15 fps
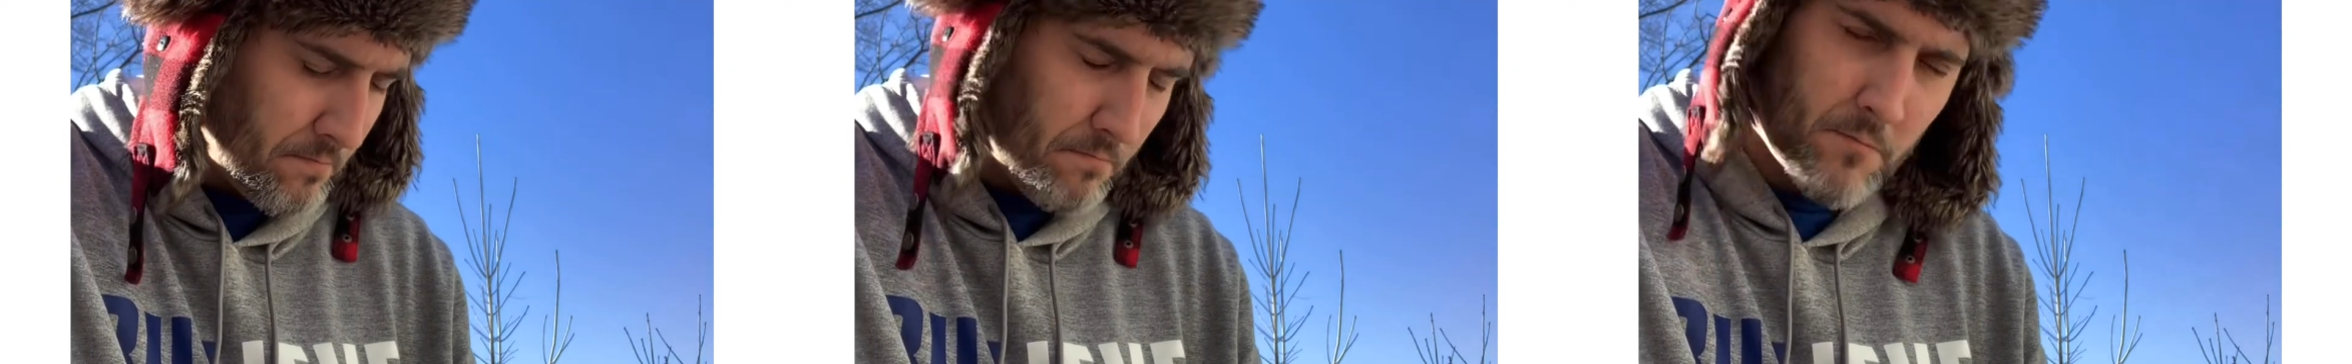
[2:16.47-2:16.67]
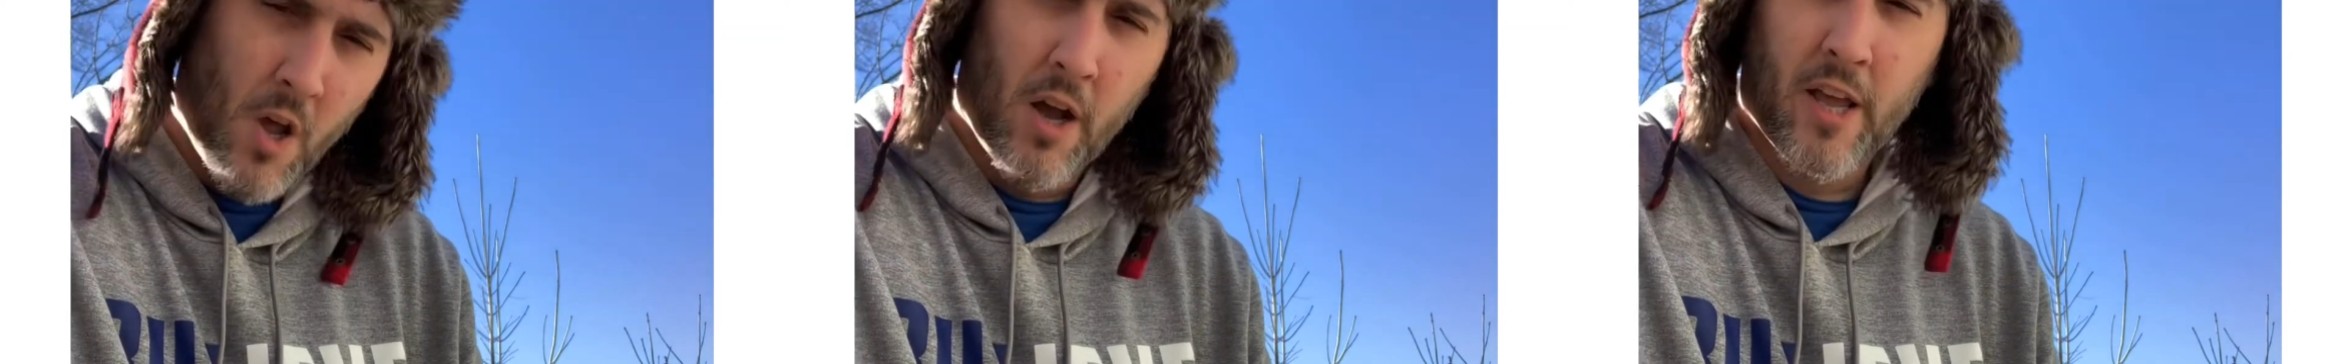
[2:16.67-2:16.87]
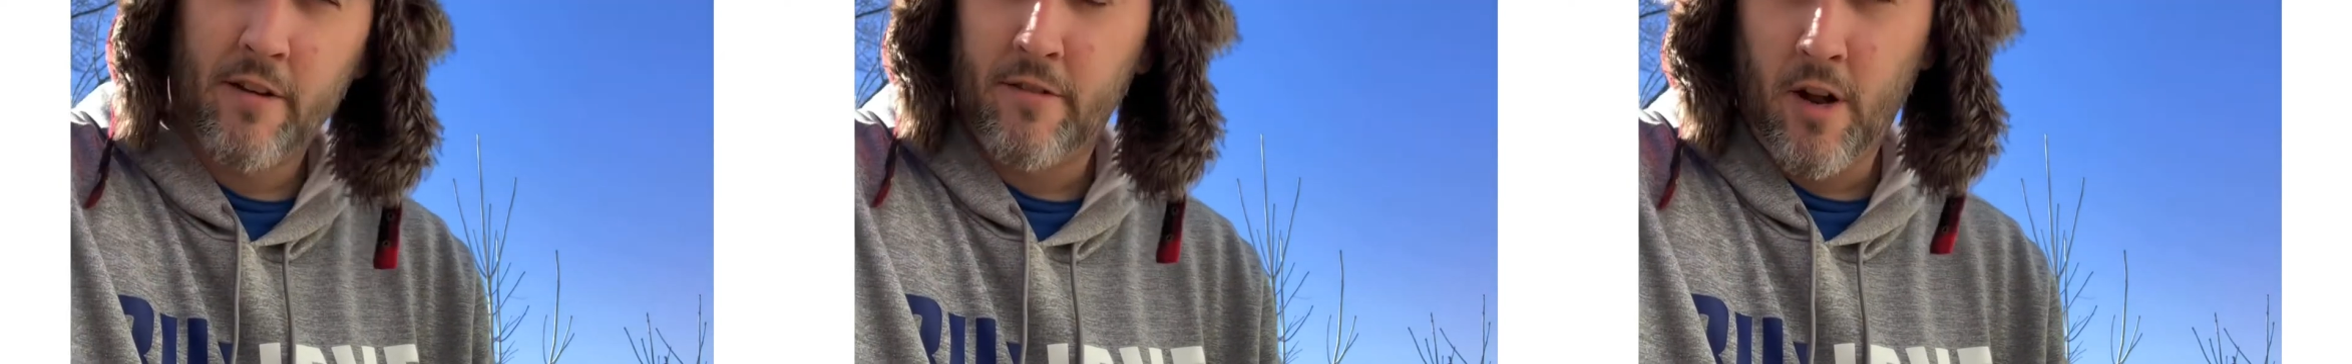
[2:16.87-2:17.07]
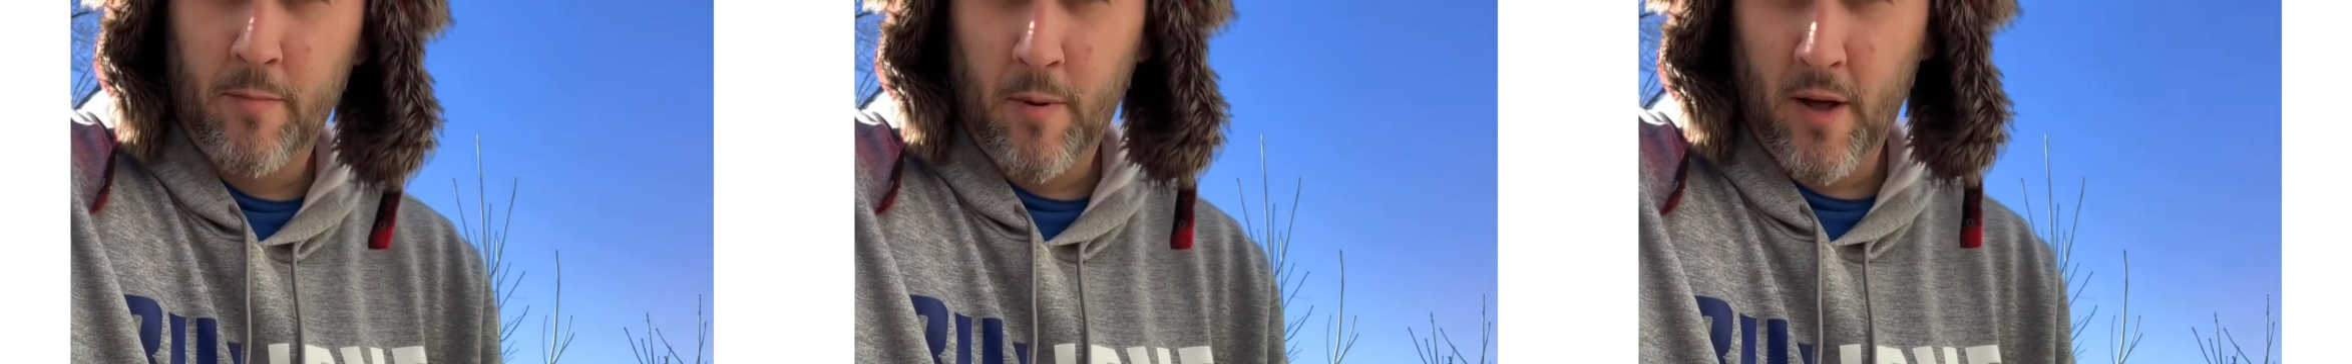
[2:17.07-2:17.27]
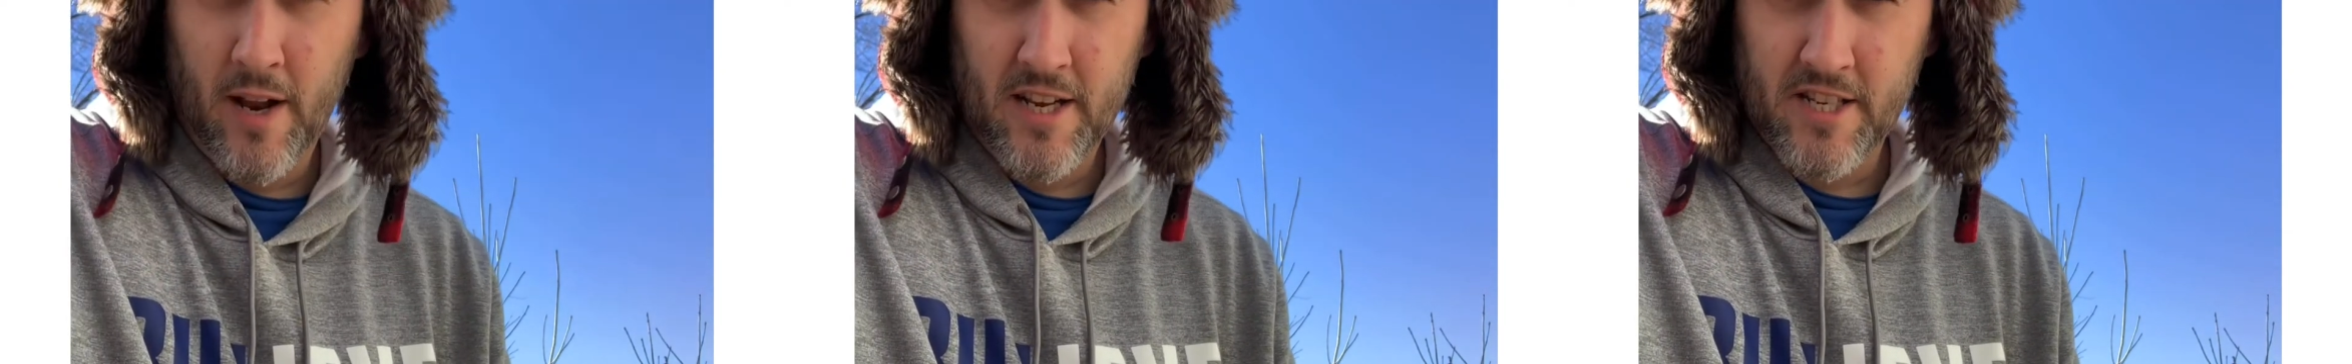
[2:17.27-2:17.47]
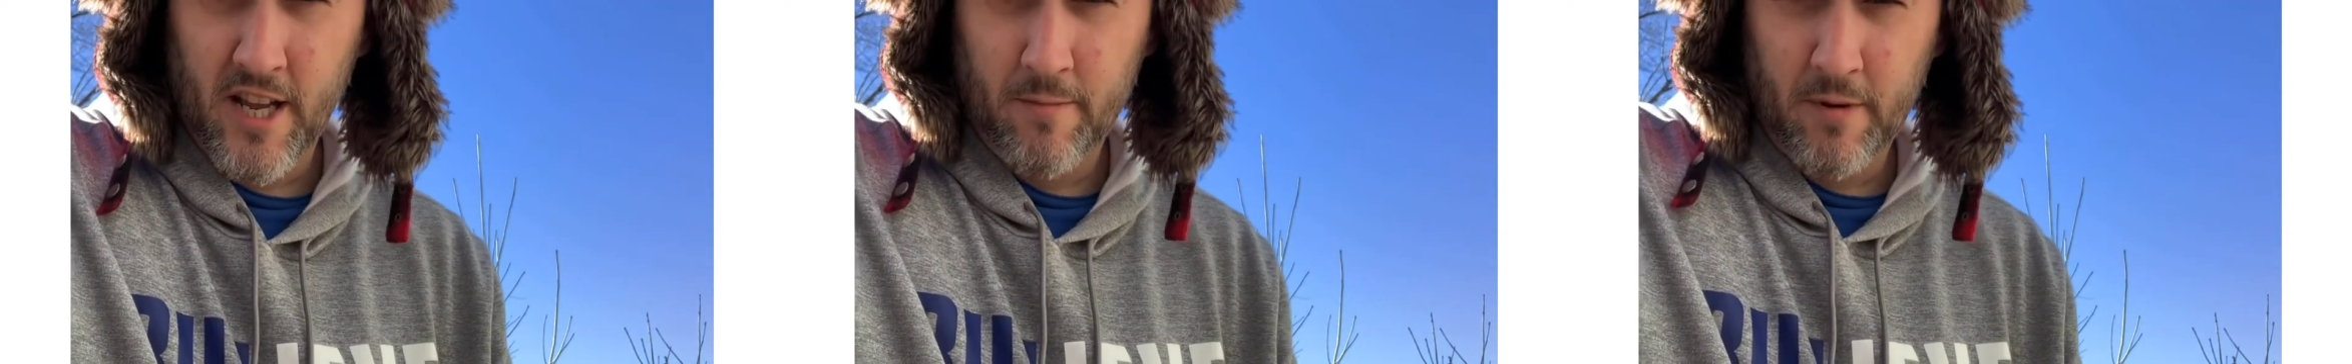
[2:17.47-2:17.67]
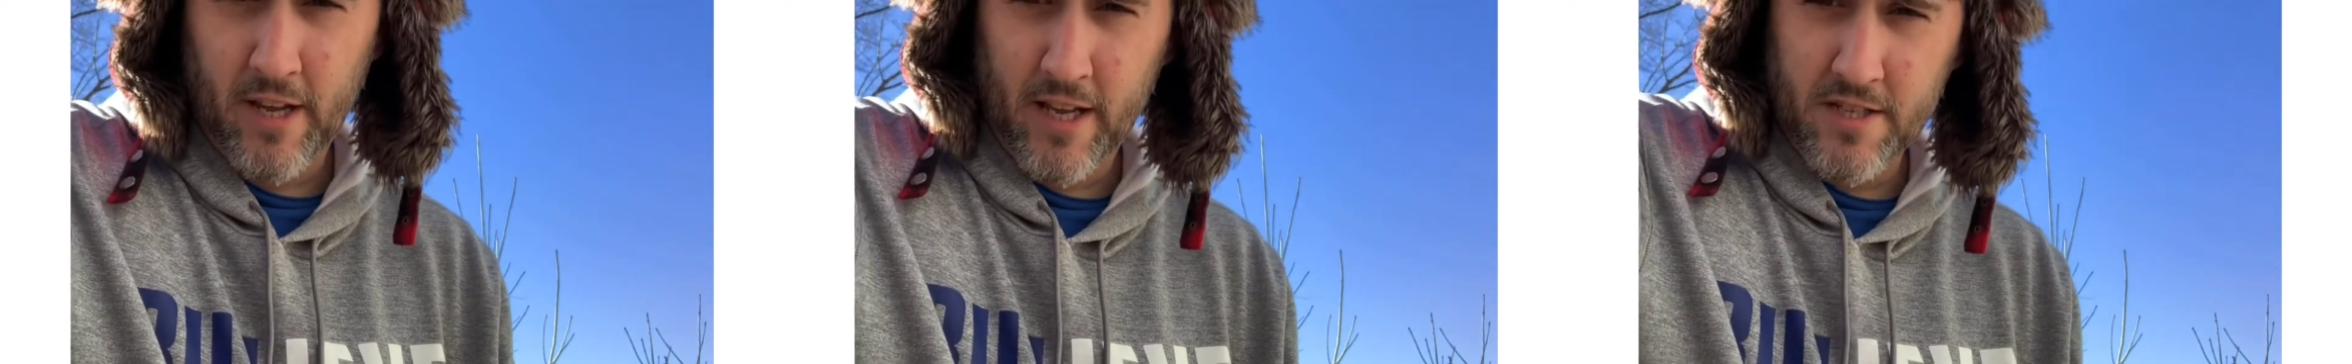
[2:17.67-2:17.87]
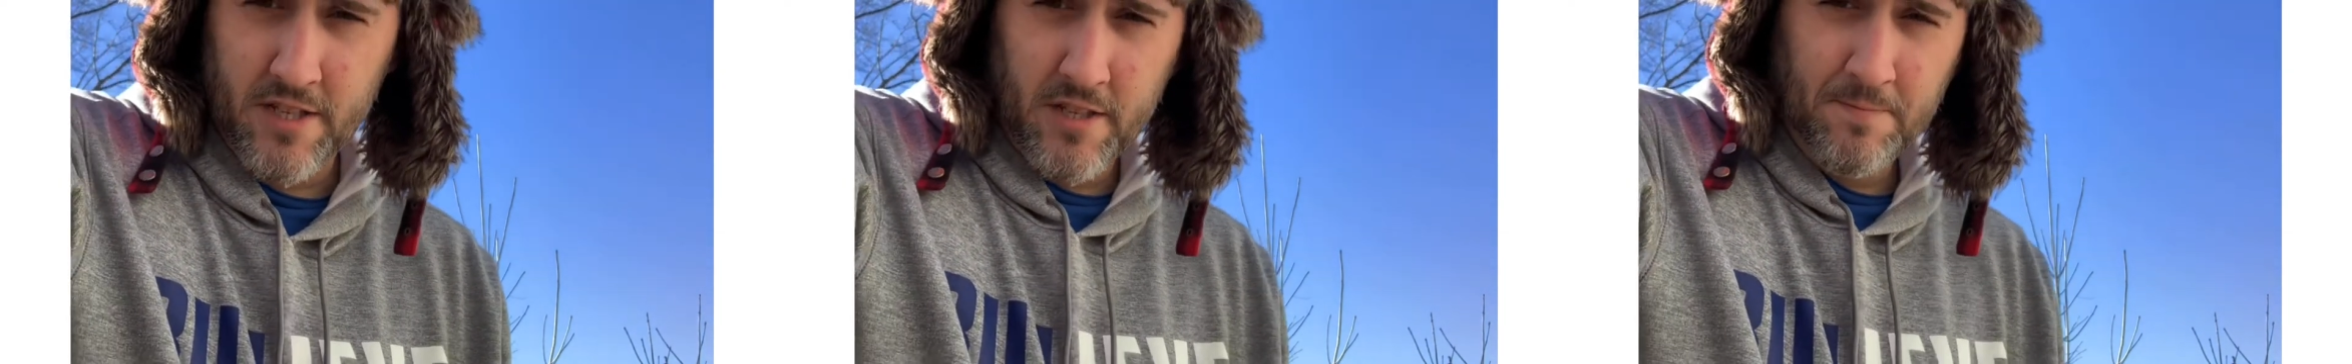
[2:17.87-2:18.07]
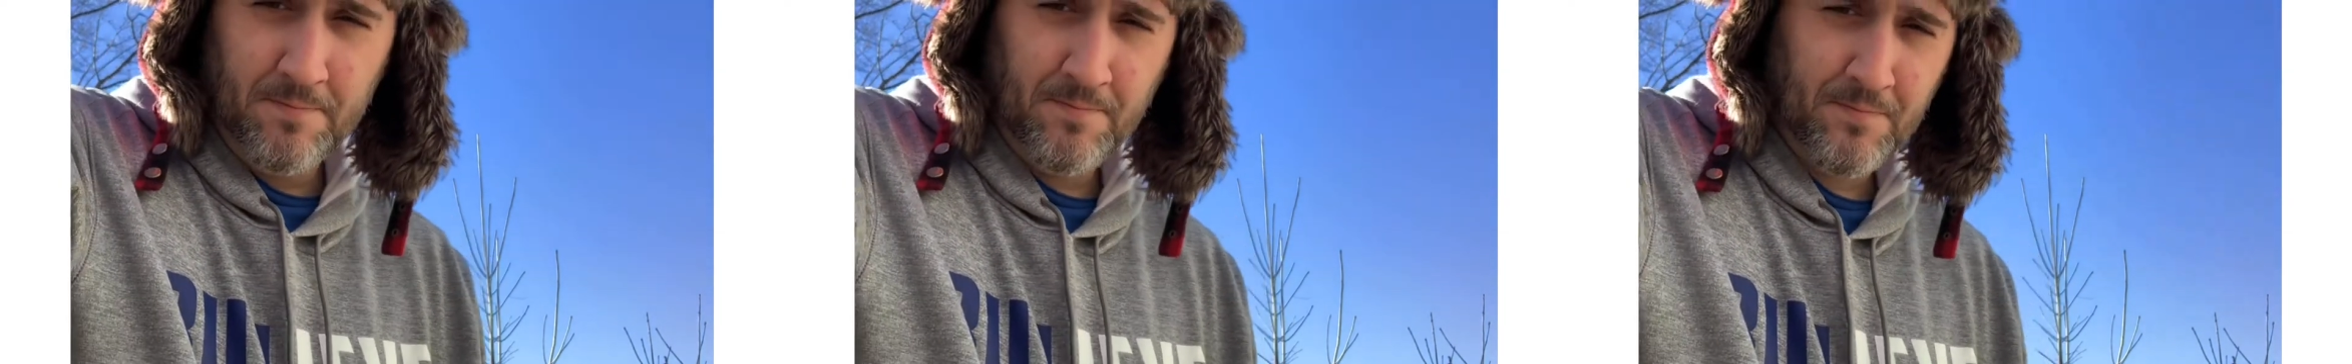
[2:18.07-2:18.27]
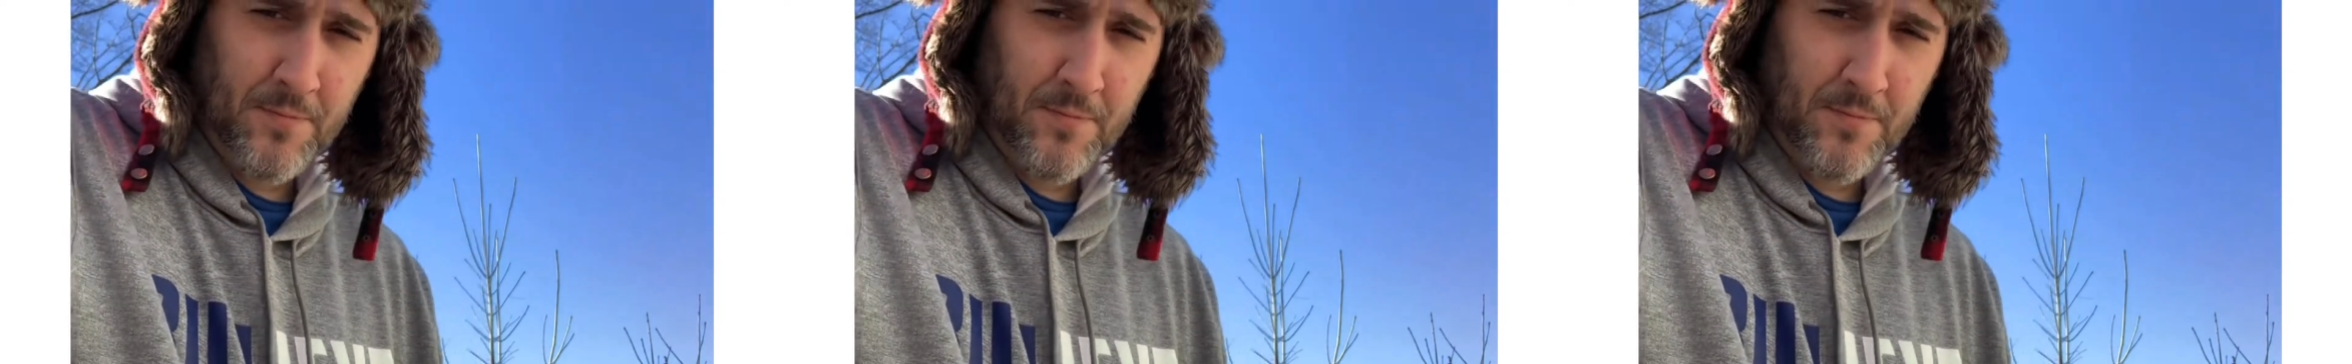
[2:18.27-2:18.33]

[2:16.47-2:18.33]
Not giving up on Isaiah McKenzie.